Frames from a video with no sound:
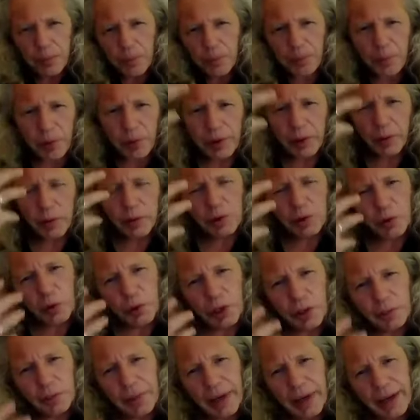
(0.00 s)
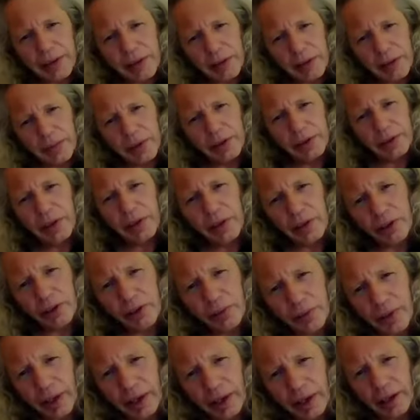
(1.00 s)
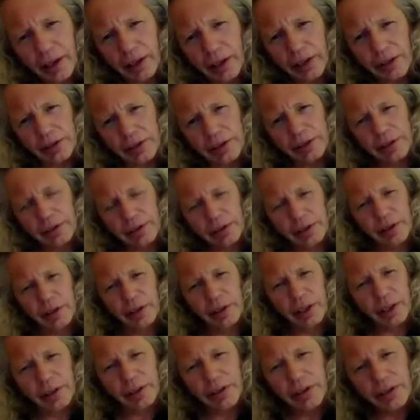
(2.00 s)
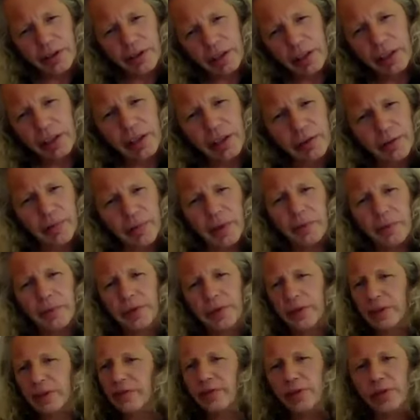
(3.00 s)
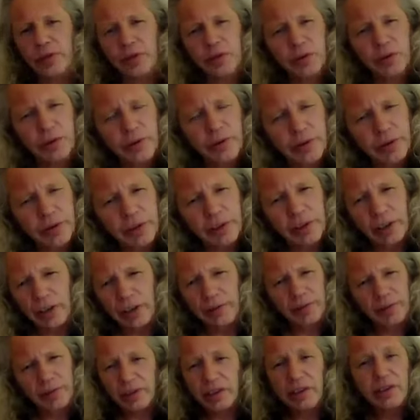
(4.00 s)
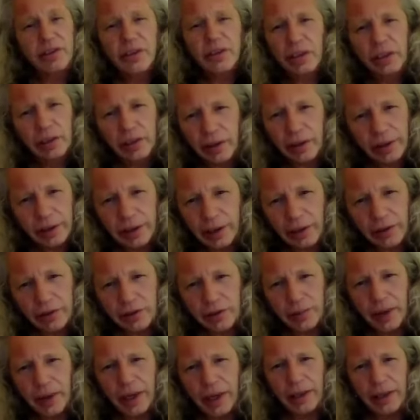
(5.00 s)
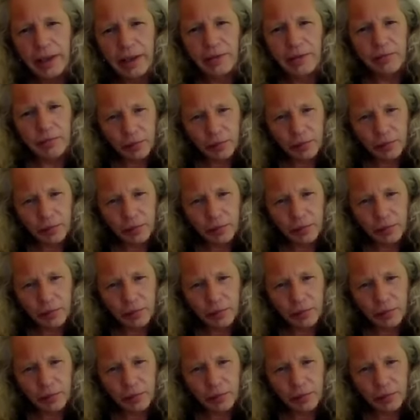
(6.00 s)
But they were talking back to me. It didn't hurt my eyes. And I distinctly remember this for 2 or 3 times. I didn't say nothing else about it.